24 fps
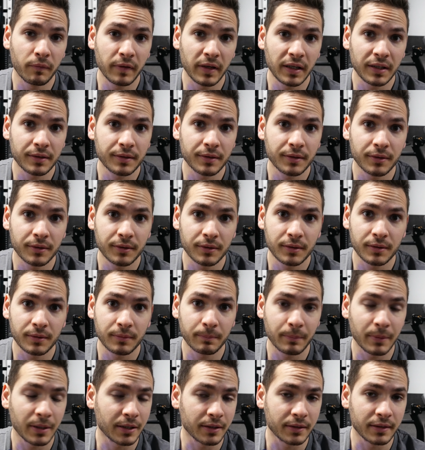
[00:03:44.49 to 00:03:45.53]
flexors
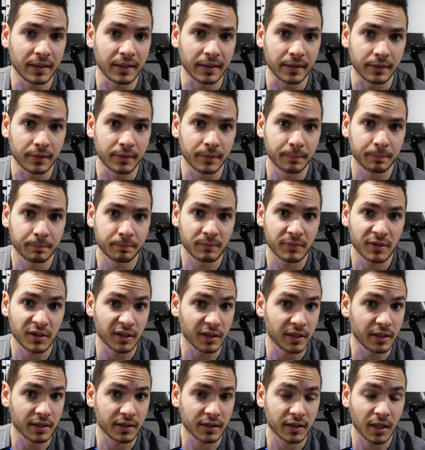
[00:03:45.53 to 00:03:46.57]
are dead. So
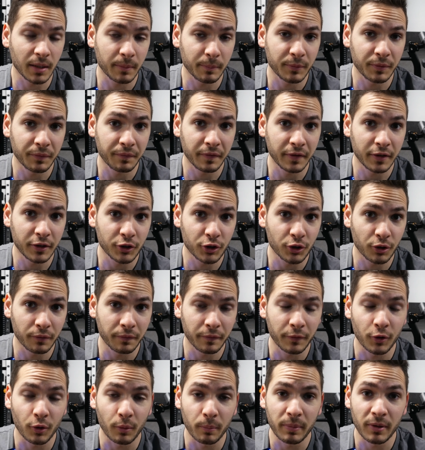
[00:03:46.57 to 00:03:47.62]
it is time to finish
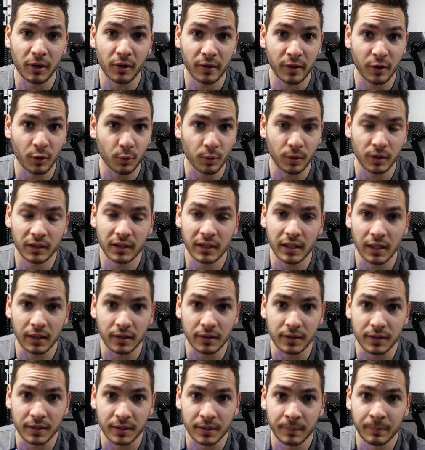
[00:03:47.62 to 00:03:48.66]
off your
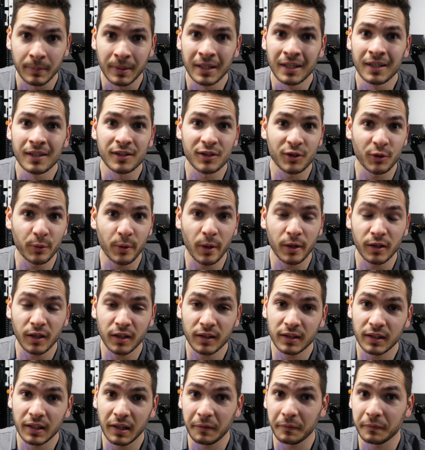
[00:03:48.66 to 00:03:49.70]
brachioradialis, so you are
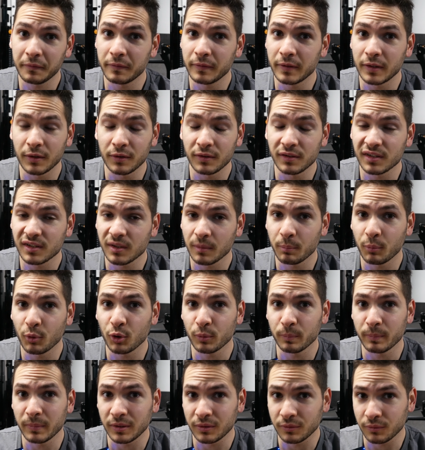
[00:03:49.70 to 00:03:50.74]
not left with a
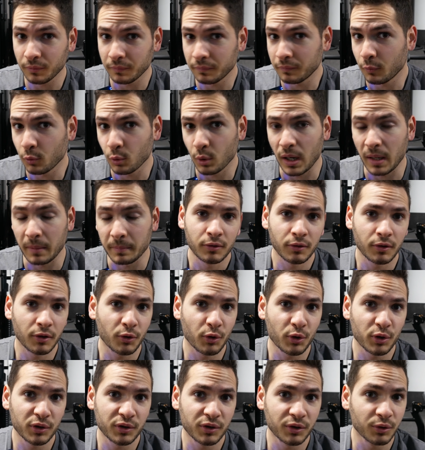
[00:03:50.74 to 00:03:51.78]
disappointment of forearm. You are
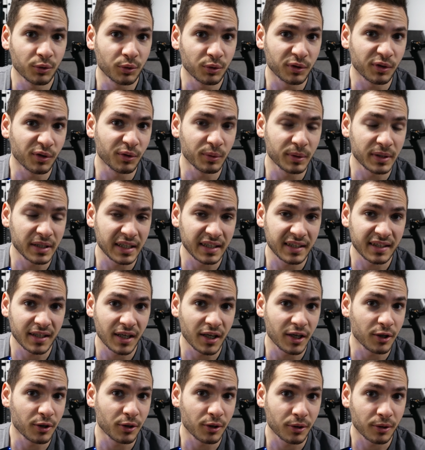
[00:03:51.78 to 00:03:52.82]
going to do two sets
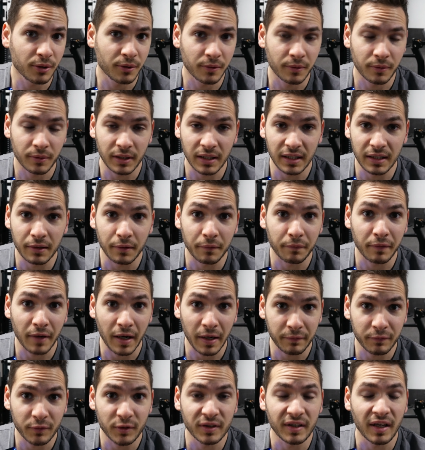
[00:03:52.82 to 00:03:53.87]
here in the
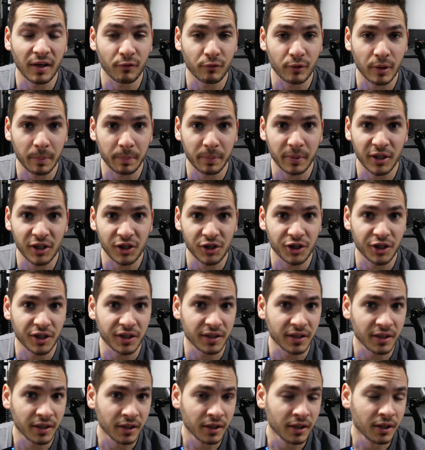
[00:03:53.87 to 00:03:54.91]
five to ten rep
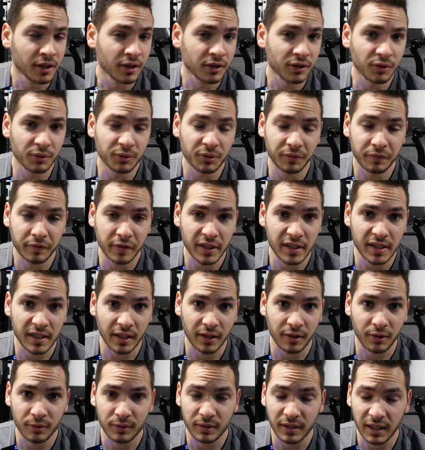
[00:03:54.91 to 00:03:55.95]
ranges, two to three
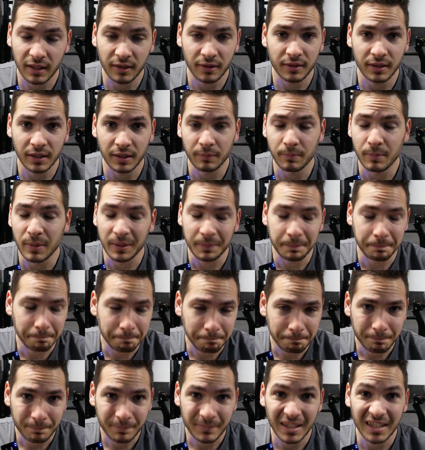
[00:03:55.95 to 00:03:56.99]
second negative, but
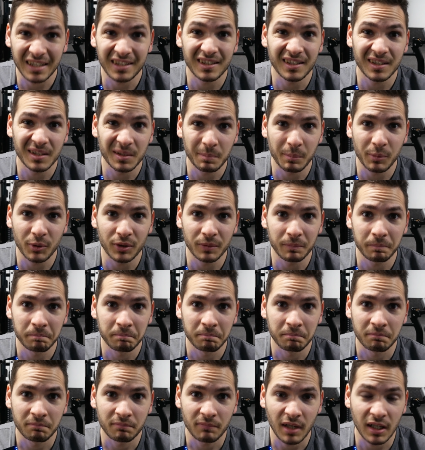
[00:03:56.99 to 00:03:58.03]
at this point
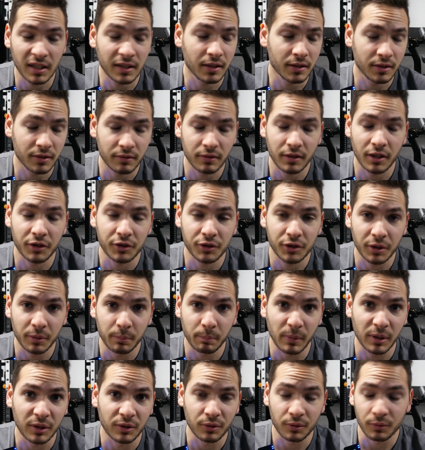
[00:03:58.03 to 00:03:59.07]
it doesn't actually
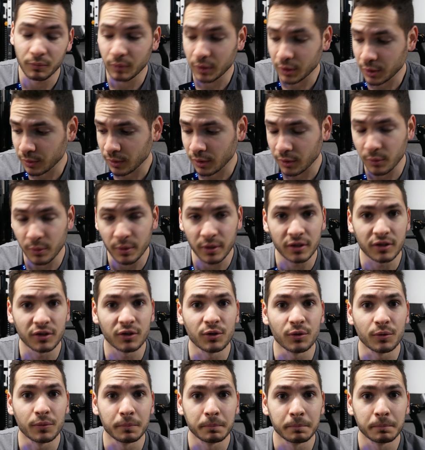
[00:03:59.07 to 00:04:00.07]
matter what you are going to do.